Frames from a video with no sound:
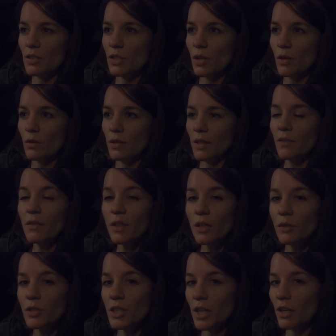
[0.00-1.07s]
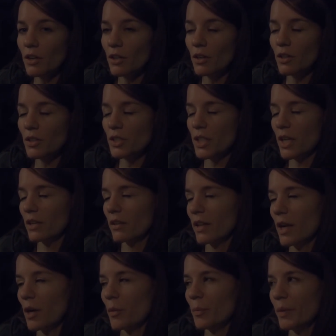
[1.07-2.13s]
So definitely go check her channel
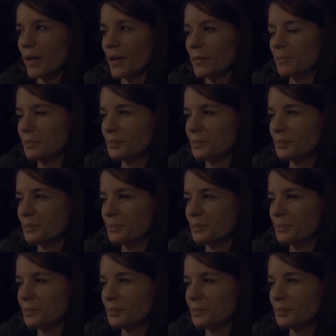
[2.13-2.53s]
out. But